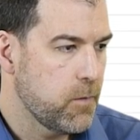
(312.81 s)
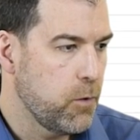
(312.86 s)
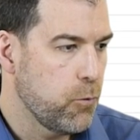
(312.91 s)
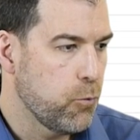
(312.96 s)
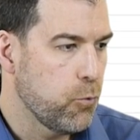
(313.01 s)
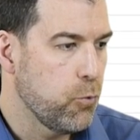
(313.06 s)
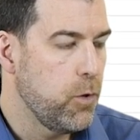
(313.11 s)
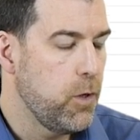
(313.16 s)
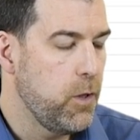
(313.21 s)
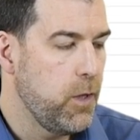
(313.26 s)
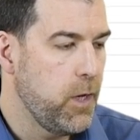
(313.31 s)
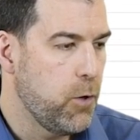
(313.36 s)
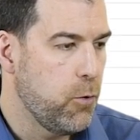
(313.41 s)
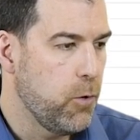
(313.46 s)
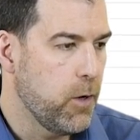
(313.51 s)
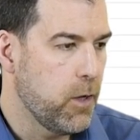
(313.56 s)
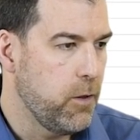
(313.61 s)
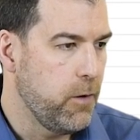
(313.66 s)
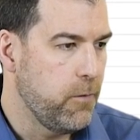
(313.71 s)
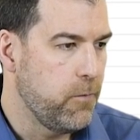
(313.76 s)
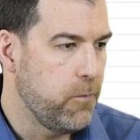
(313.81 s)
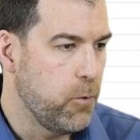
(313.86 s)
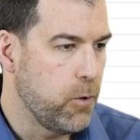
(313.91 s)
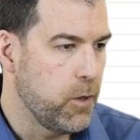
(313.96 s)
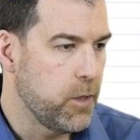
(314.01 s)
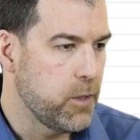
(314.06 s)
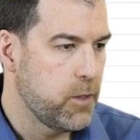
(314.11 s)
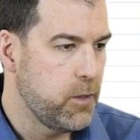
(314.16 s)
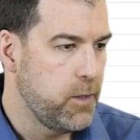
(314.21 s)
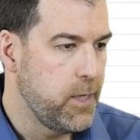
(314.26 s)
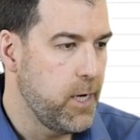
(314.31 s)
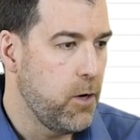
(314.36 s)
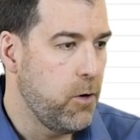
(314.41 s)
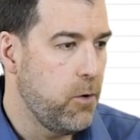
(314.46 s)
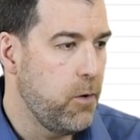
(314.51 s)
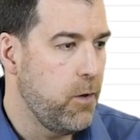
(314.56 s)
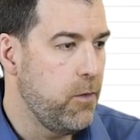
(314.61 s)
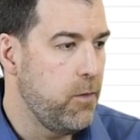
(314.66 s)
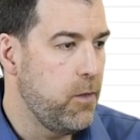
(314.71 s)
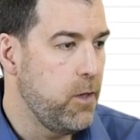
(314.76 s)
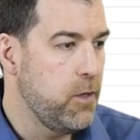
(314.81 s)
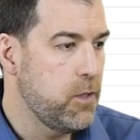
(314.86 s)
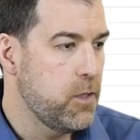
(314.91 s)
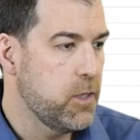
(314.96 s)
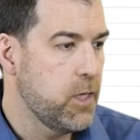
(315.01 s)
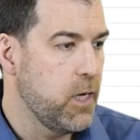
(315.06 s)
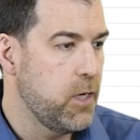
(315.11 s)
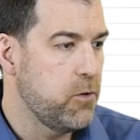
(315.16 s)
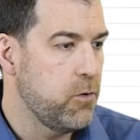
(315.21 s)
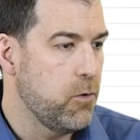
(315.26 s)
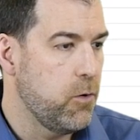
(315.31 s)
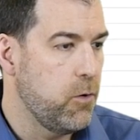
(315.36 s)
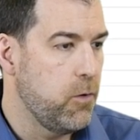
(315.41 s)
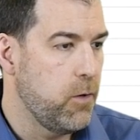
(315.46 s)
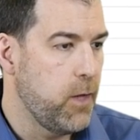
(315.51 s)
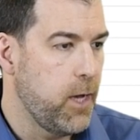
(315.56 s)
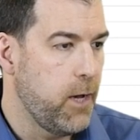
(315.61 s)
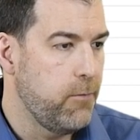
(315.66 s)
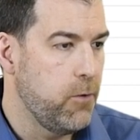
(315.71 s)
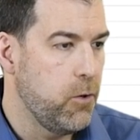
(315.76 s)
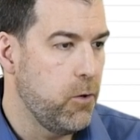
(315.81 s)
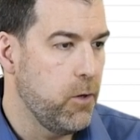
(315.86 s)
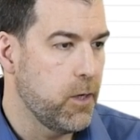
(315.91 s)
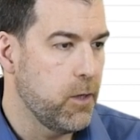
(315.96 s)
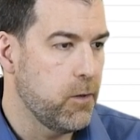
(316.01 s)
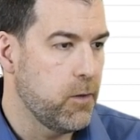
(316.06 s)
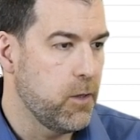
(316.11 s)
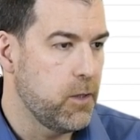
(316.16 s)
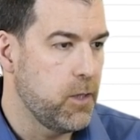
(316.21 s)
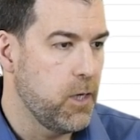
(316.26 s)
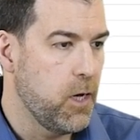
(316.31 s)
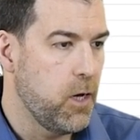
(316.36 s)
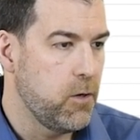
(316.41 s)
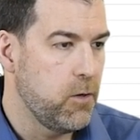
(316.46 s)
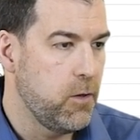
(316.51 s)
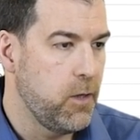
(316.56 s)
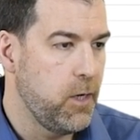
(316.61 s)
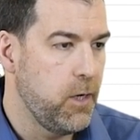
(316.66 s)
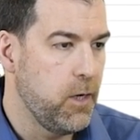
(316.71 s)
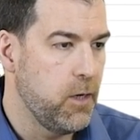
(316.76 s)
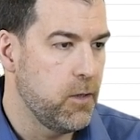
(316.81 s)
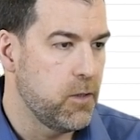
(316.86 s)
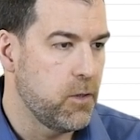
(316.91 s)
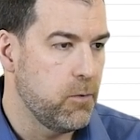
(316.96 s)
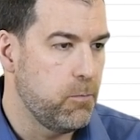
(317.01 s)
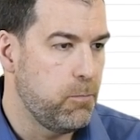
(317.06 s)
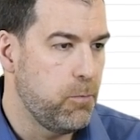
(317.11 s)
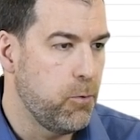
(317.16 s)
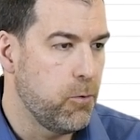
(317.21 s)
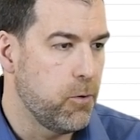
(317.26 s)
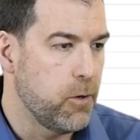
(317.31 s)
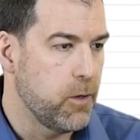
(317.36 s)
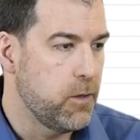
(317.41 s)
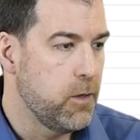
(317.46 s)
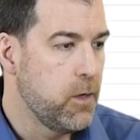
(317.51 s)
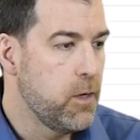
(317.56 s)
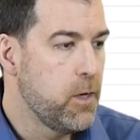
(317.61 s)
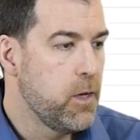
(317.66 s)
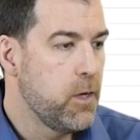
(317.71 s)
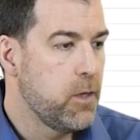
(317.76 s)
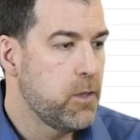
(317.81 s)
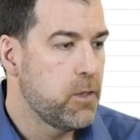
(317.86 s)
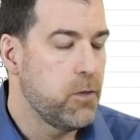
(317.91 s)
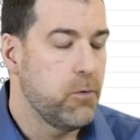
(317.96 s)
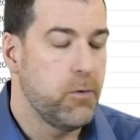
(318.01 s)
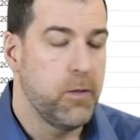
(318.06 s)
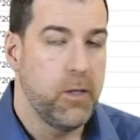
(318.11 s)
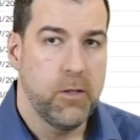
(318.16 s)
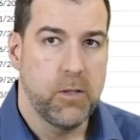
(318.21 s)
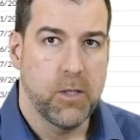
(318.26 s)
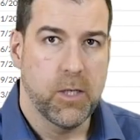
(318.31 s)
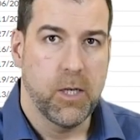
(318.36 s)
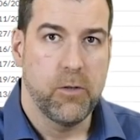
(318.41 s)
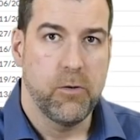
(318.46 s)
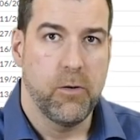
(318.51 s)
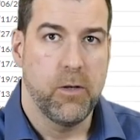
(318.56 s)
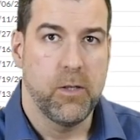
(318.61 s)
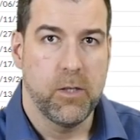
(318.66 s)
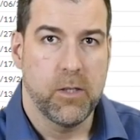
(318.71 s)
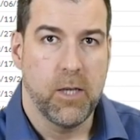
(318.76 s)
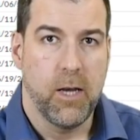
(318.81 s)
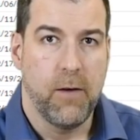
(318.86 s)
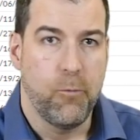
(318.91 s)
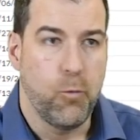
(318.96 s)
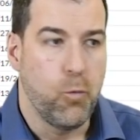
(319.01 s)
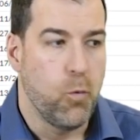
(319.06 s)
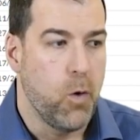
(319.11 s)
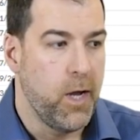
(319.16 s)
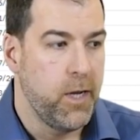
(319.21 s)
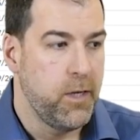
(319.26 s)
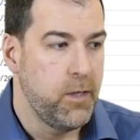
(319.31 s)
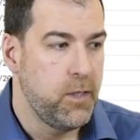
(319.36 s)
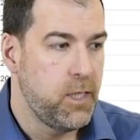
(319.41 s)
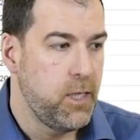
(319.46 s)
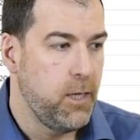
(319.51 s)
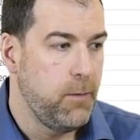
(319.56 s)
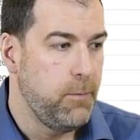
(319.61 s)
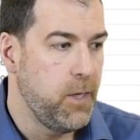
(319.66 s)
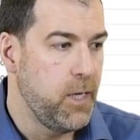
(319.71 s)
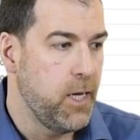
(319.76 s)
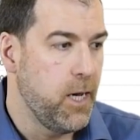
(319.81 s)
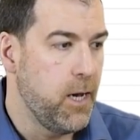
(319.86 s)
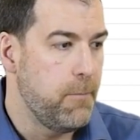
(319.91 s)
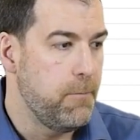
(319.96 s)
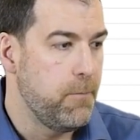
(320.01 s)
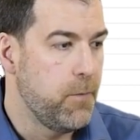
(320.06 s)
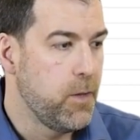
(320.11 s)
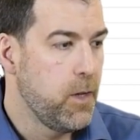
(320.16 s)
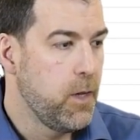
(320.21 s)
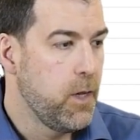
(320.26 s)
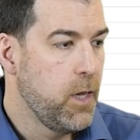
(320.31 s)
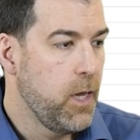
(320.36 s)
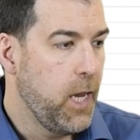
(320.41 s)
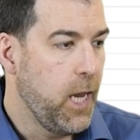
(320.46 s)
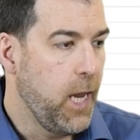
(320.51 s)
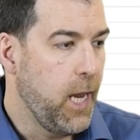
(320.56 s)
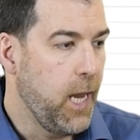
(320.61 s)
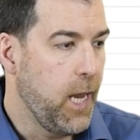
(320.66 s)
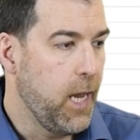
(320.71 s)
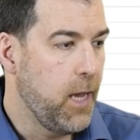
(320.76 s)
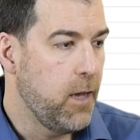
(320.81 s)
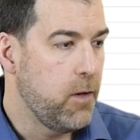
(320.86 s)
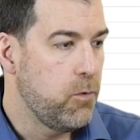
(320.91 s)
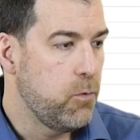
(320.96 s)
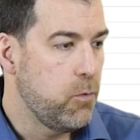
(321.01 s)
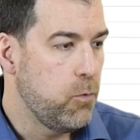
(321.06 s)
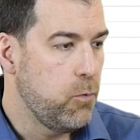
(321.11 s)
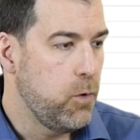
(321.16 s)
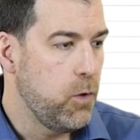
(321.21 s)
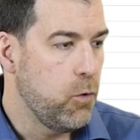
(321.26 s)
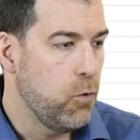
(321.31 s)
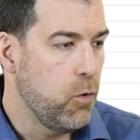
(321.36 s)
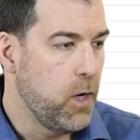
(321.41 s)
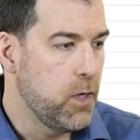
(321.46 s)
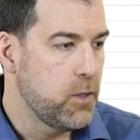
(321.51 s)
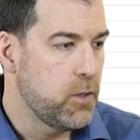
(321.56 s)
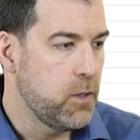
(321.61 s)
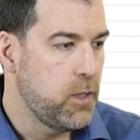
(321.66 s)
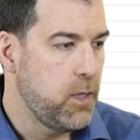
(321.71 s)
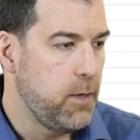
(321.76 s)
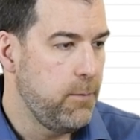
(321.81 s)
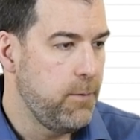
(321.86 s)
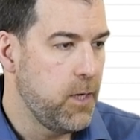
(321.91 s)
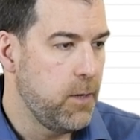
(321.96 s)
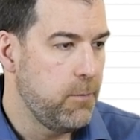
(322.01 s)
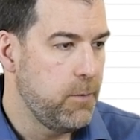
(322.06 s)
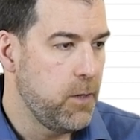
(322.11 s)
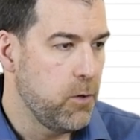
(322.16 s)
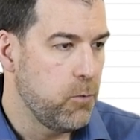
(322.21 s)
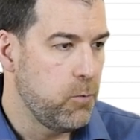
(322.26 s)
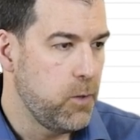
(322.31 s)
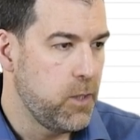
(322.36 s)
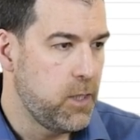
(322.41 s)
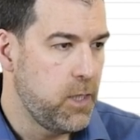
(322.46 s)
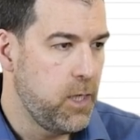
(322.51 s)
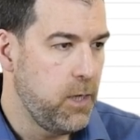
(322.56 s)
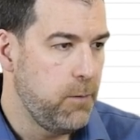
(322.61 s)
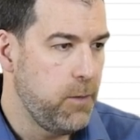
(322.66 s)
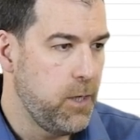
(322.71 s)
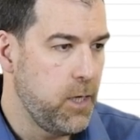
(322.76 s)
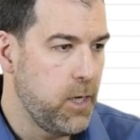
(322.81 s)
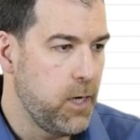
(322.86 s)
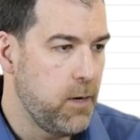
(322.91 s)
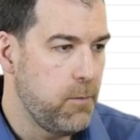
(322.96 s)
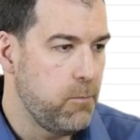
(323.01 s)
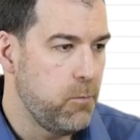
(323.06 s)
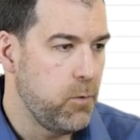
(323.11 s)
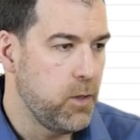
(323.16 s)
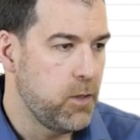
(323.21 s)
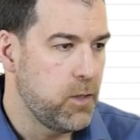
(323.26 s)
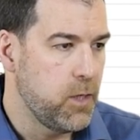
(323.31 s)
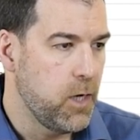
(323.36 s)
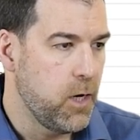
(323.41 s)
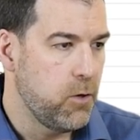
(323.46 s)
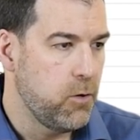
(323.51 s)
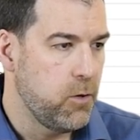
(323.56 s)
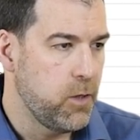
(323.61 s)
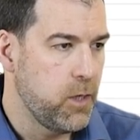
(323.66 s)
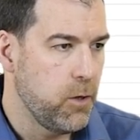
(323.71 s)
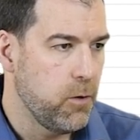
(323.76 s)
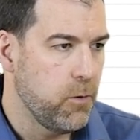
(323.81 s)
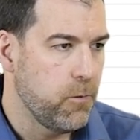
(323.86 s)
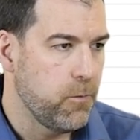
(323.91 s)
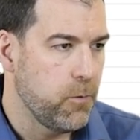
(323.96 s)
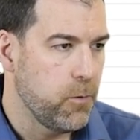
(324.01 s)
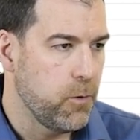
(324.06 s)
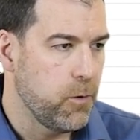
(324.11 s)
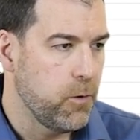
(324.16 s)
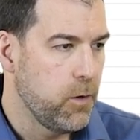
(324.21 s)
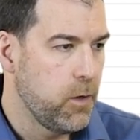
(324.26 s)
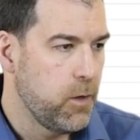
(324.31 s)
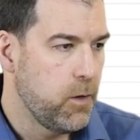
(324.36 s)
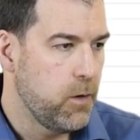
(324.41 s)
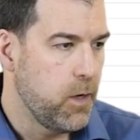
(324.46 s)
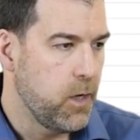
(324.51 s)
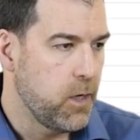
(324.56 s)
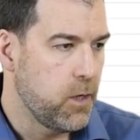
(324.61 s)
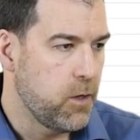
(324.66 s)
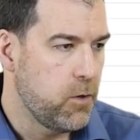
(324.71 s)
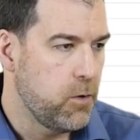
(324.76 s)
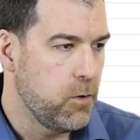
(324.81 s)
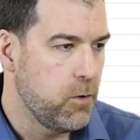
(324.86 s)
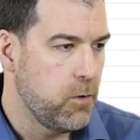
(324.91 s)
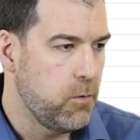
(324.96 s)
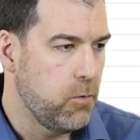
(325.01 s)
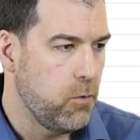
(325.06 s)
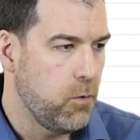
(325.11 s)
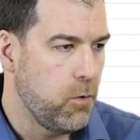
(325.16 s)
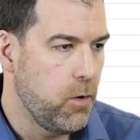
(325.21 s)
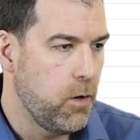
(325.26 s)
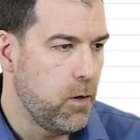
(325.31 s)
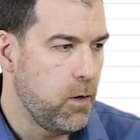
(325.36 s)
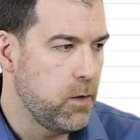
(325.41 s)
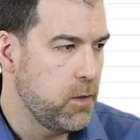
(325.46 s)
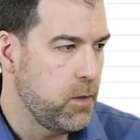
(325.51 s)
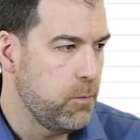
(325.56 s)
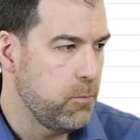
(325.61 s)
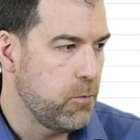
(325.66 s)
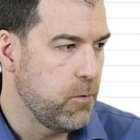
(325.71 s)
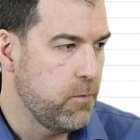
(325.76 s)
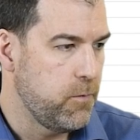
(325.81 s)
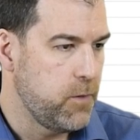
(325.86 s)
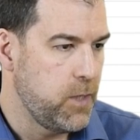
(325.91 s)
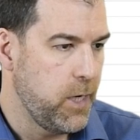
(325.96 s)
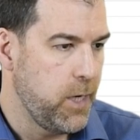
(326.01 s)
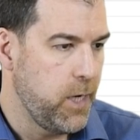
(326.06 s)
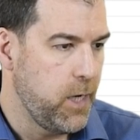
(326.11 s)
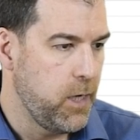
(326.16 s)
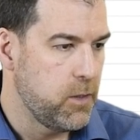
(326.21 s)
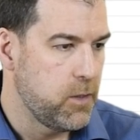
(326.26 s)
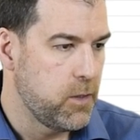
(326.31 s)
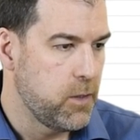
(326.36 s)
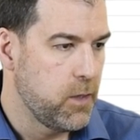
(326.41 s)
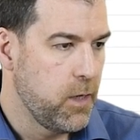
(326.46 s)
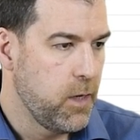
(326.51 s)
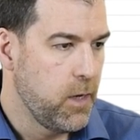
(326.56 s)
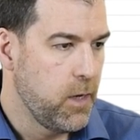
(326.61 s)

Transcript: really quickly for us. Now, this schedule, have a look at the tunneling and support. So in this schedule, I just have one TBM, and we launch a TBM here, we TBM, we tunnel here for a good long number of days,